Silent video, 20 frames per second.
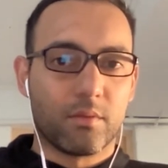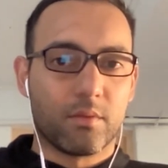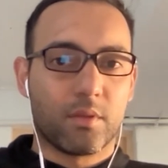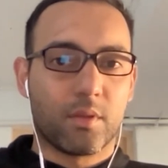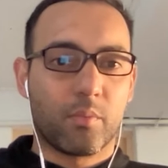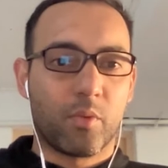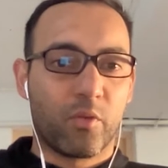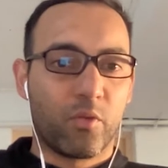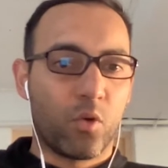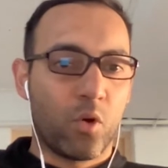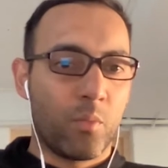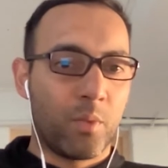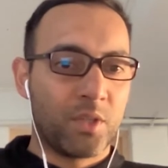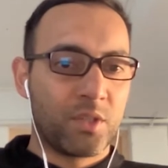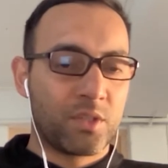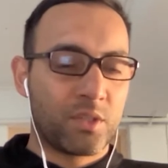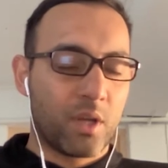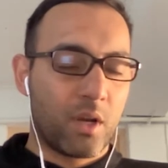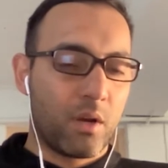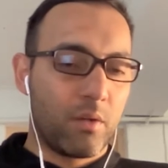the
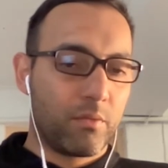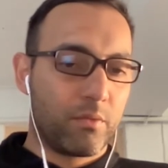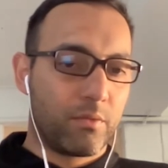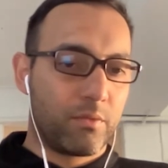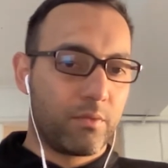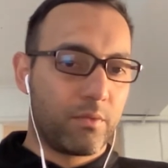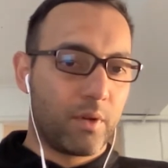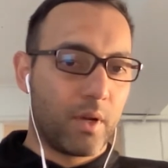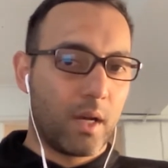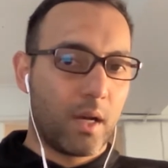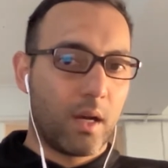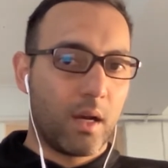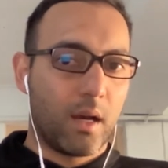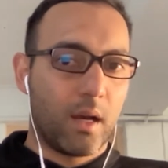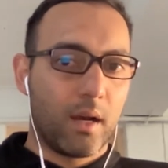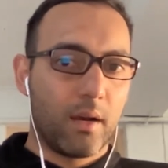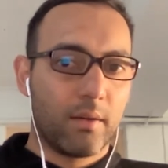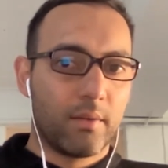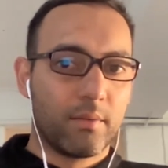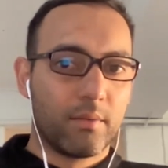performance of
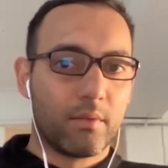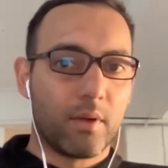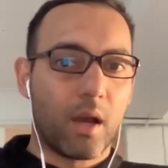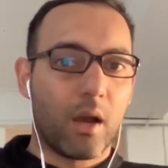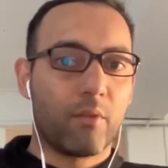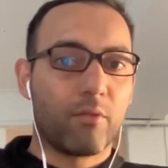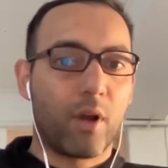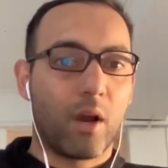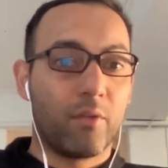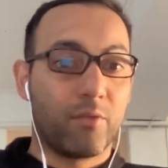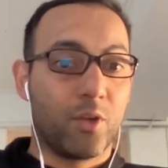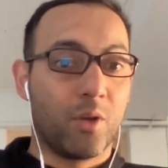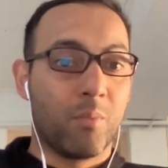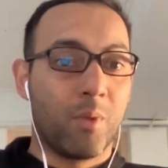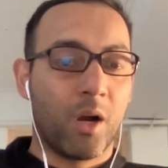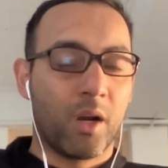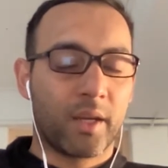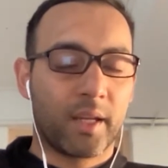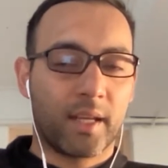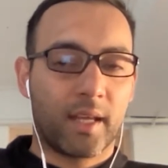your
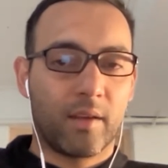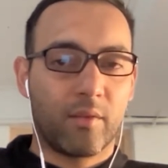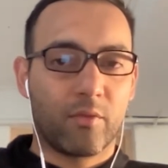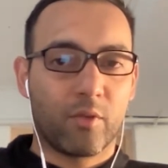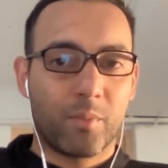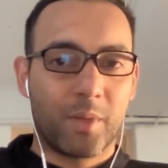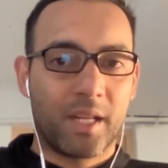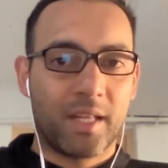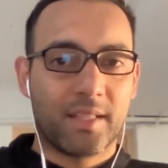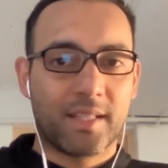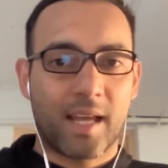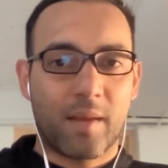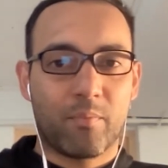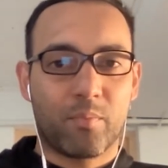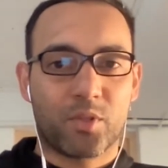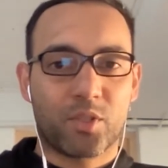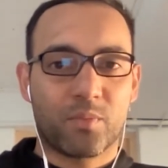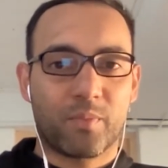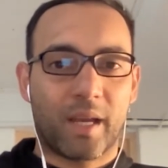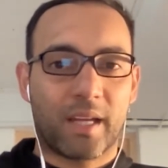marketing from an intent
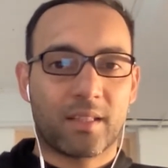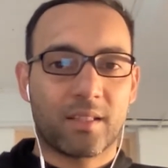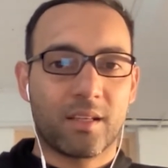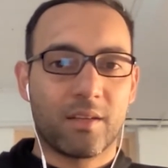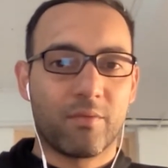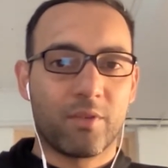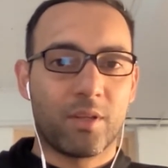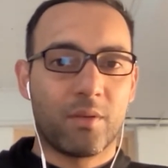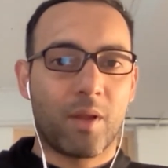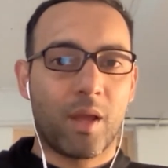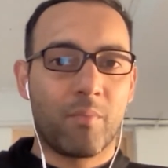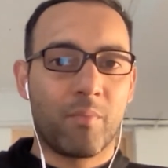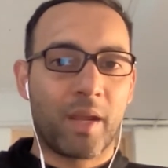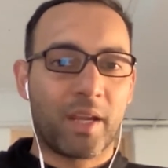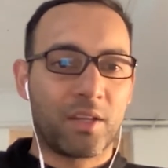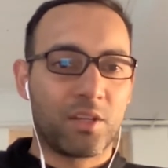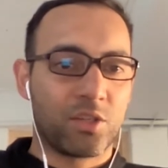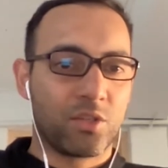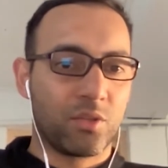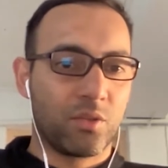perspective and
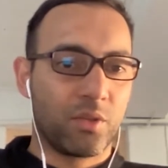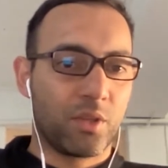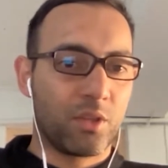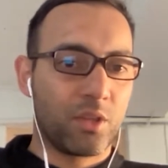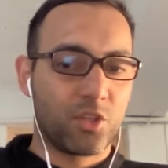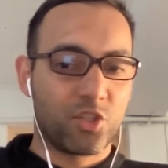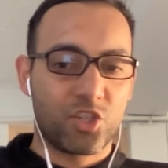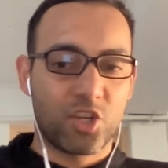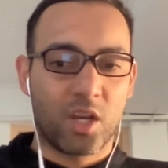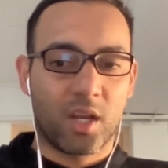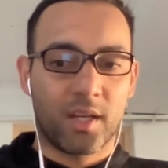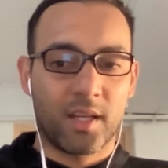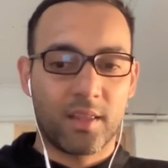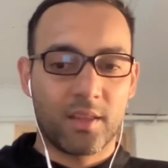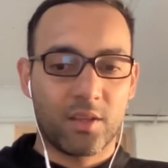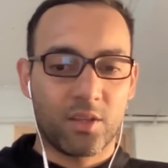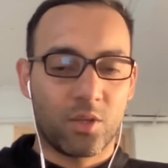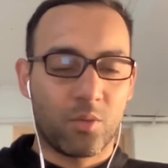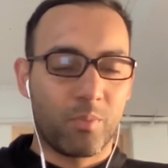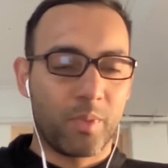making sure that the journey
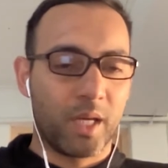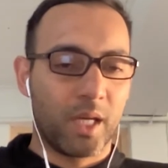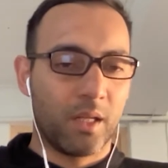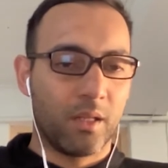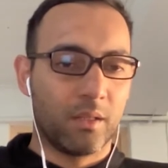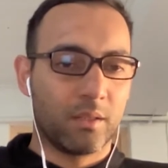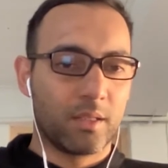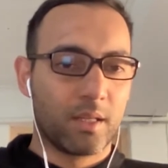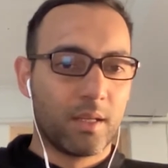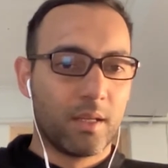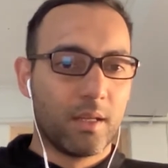that you build